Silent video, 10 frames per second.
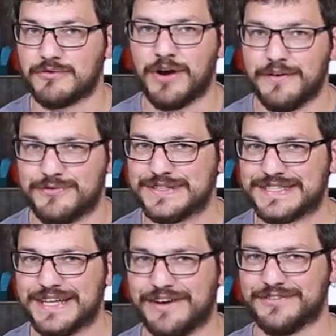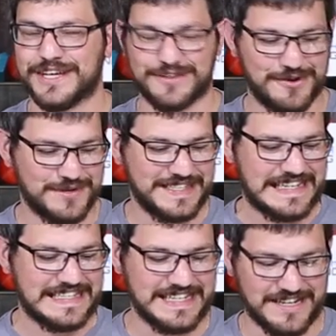are rough with stuff. Like, no one's
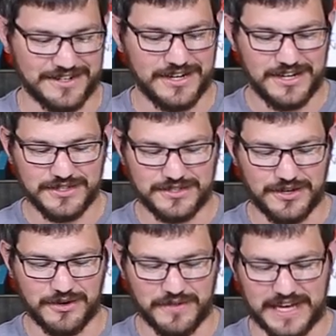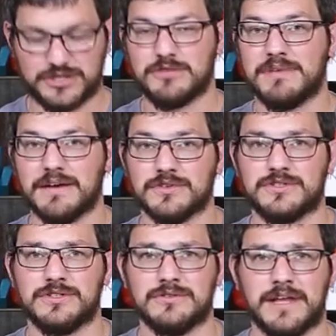easy here. So that should be
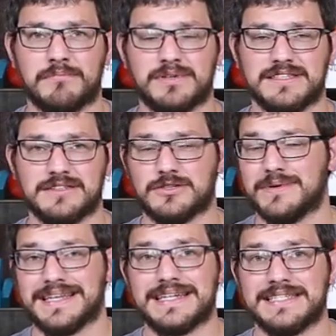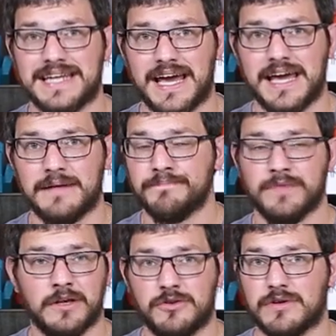able to do that pretty easily. So within a day,
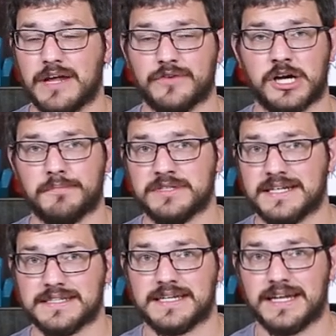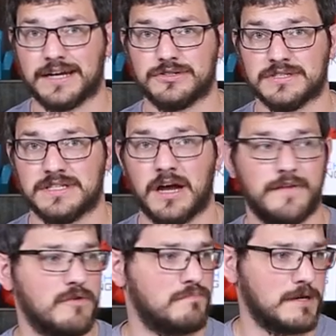you can have a couple dozen connectors
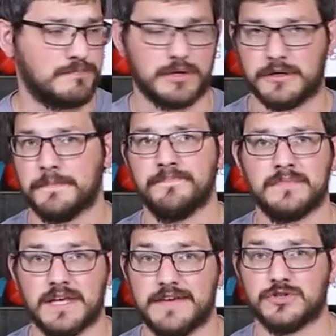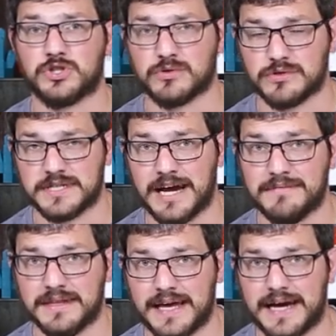done. If you're a big printer, even shorter
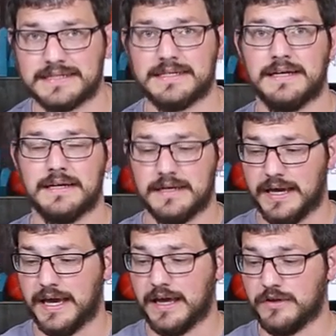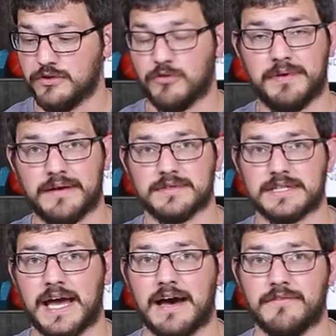time than that, and you'll be
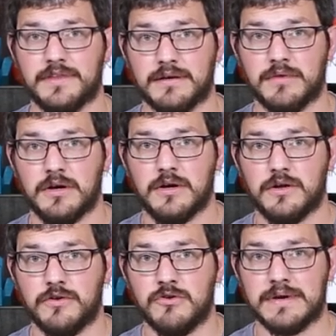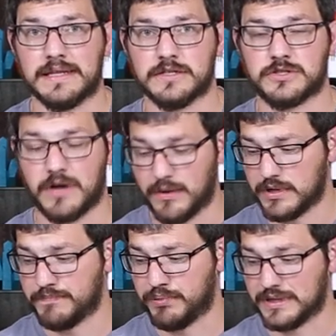able to have them doing this. So I
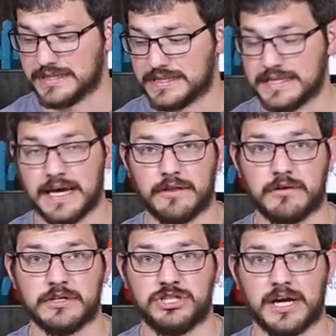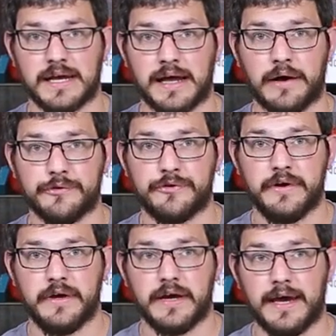want to put this together and check it out,
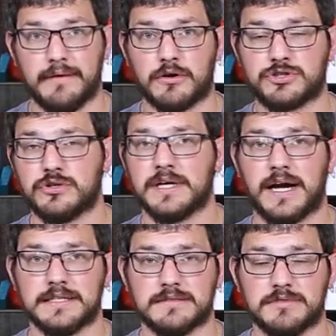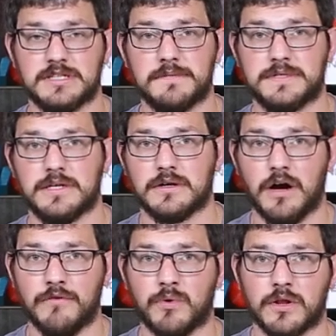and I'll show you guys some snips here
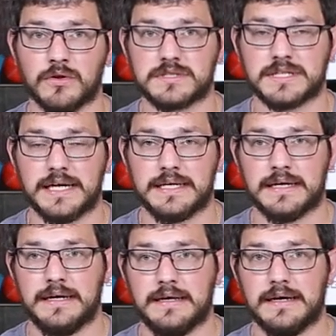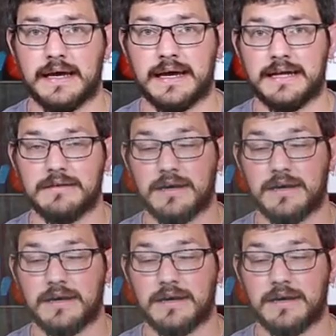of what it looks like. And